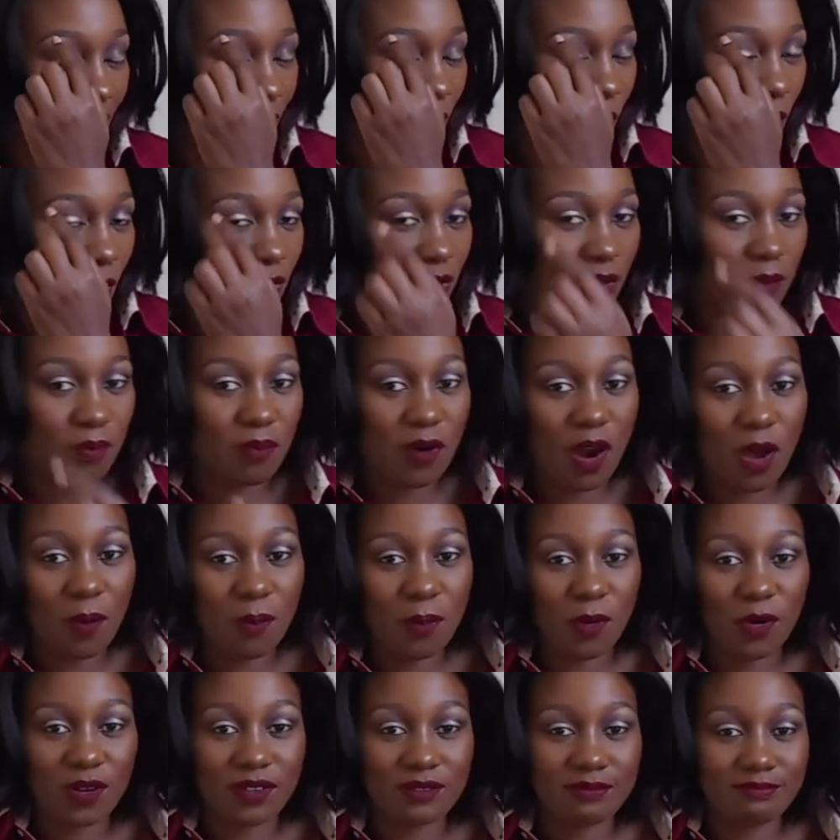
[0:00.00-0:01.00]
on the brow
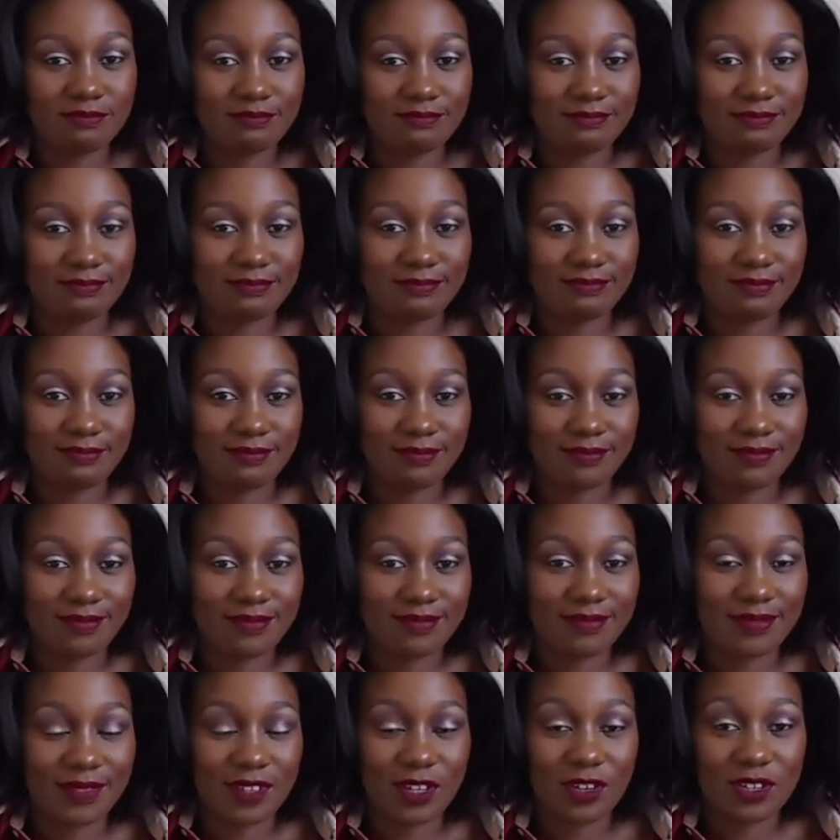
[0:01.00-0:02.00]
bone,
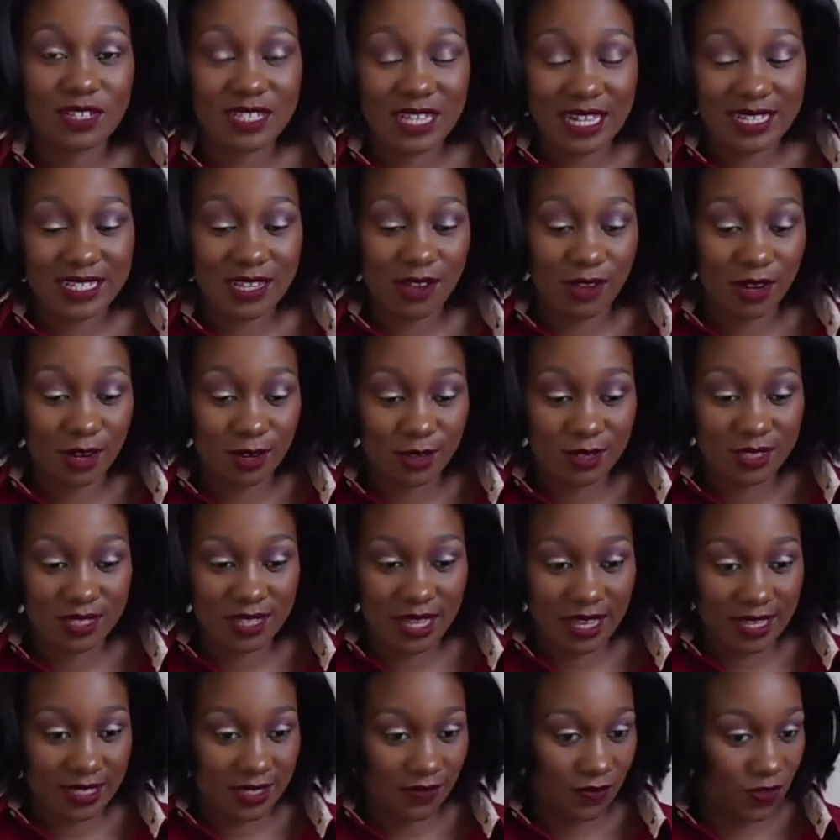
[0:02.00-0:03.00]
because that's how it looks
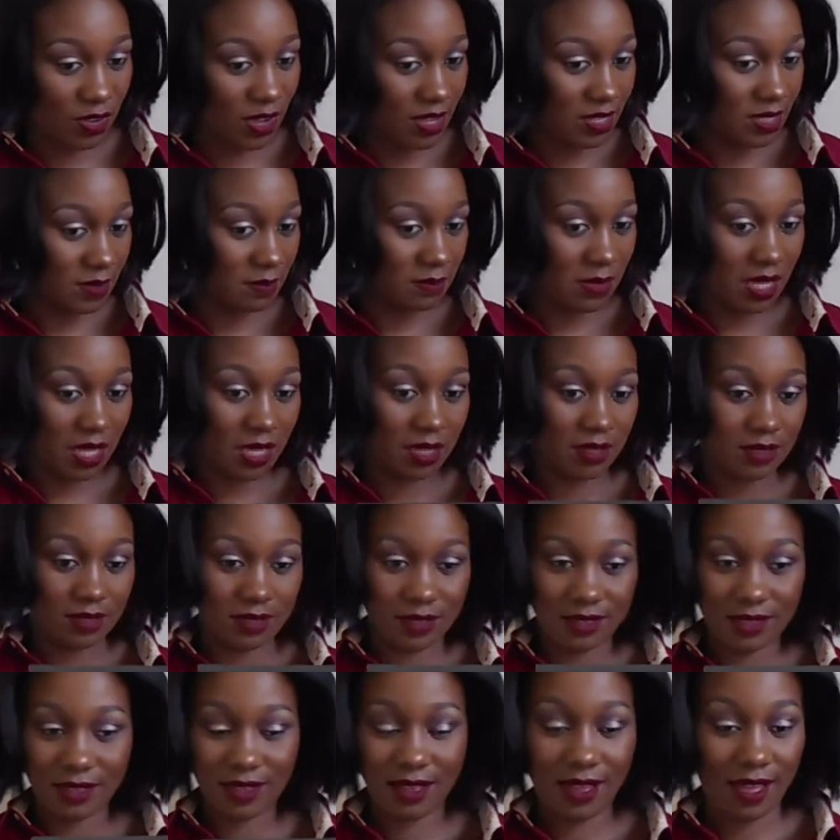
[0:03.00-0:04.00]
nice. If you ask me,
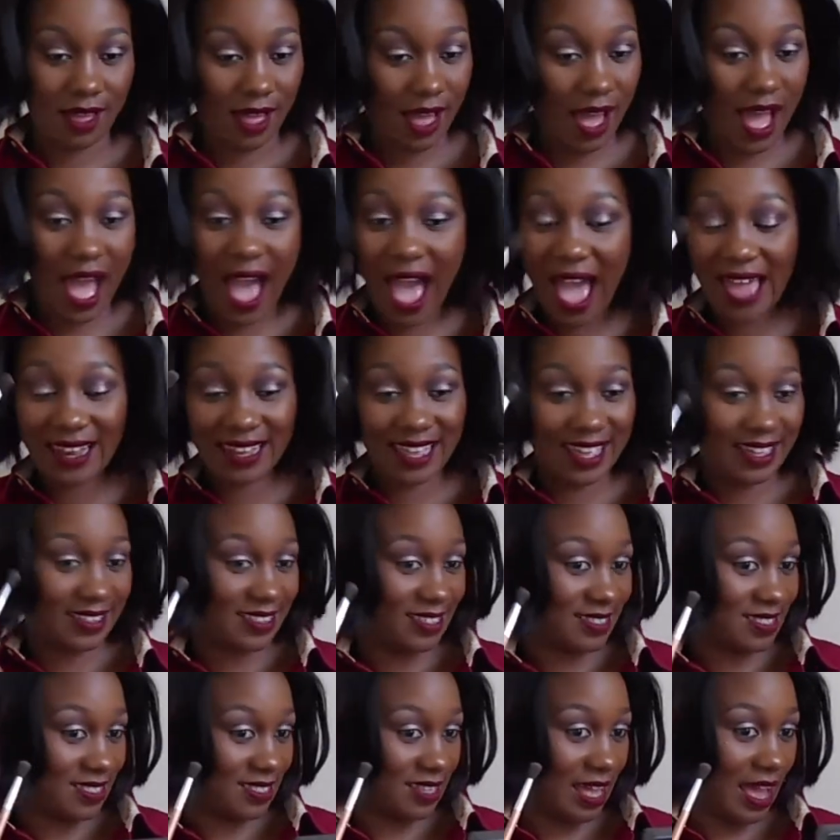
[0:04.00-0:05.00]
I like
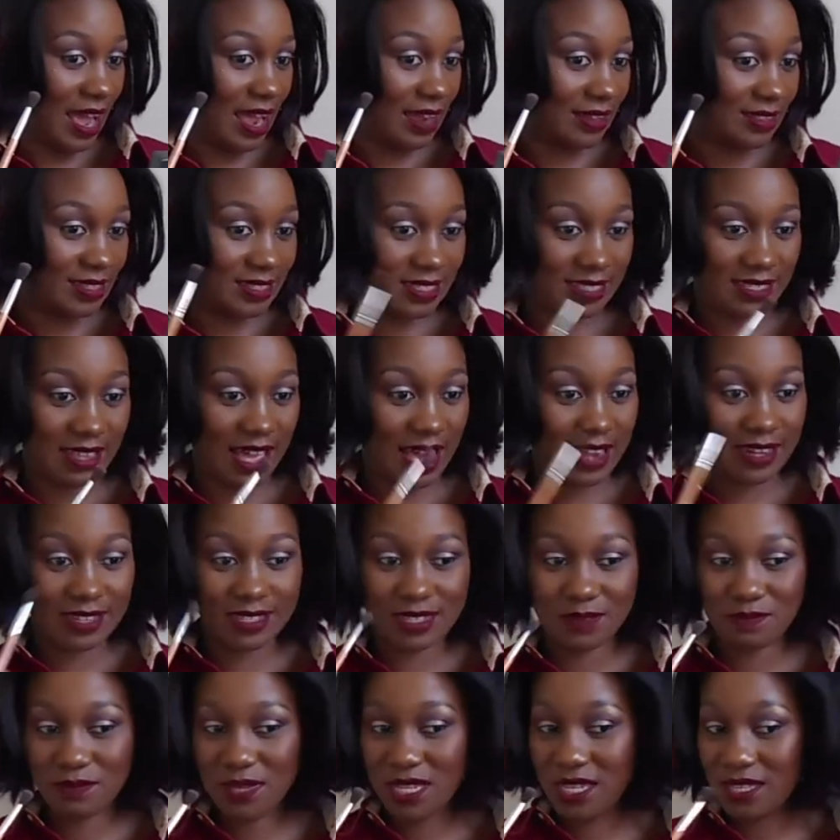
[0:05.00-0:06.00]
this side. This side
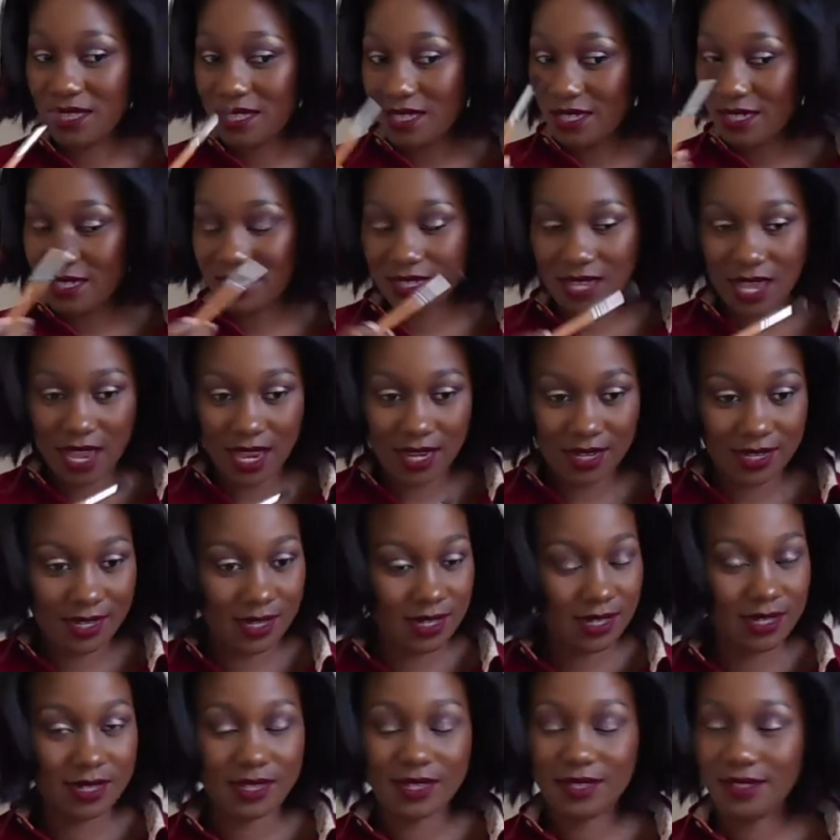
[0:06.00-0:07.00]
is me. This side,
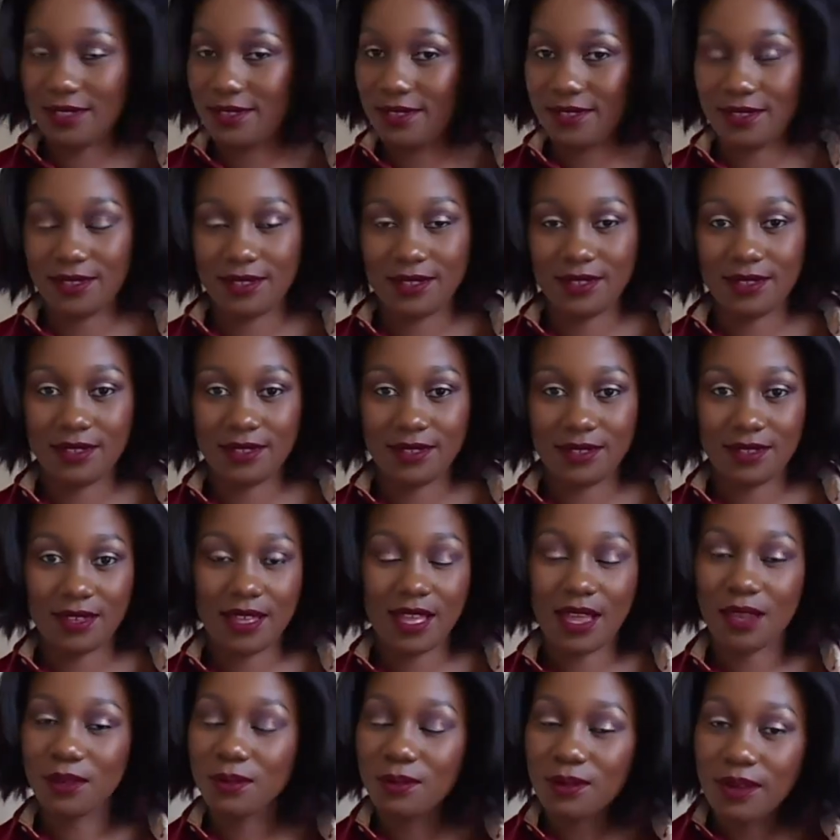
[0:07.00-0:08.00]

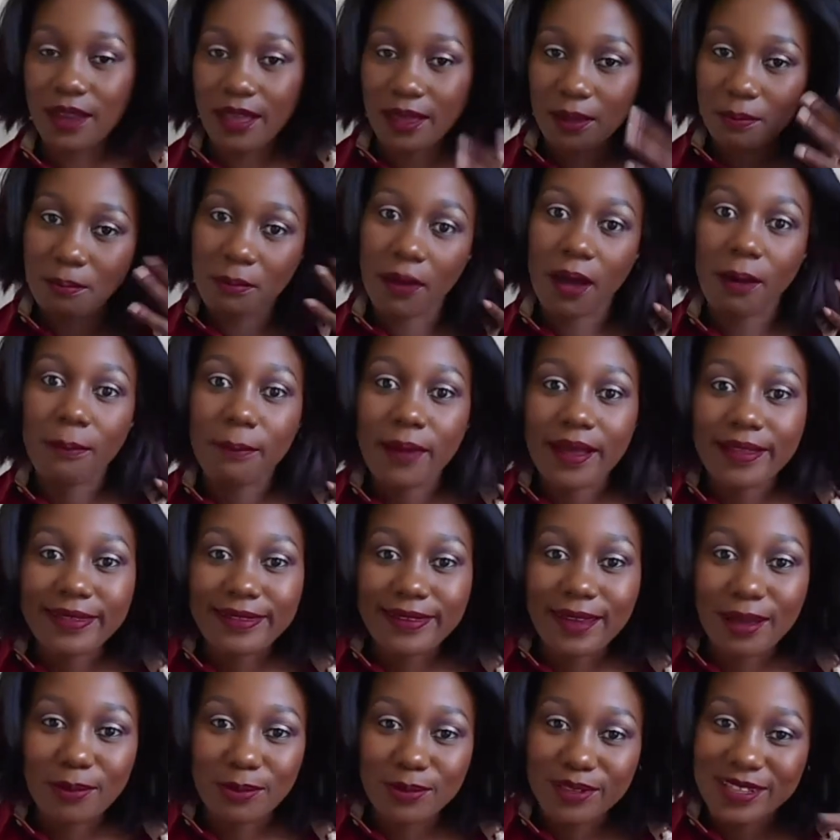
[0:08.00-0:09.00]
I look like Mama
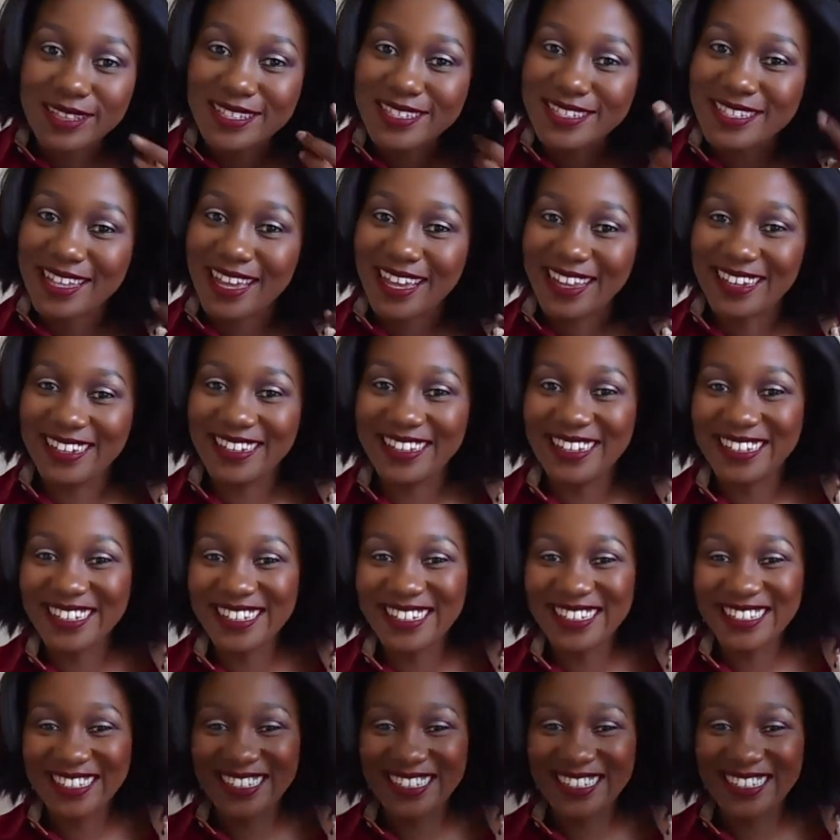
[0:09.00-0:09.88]
Nyao this side.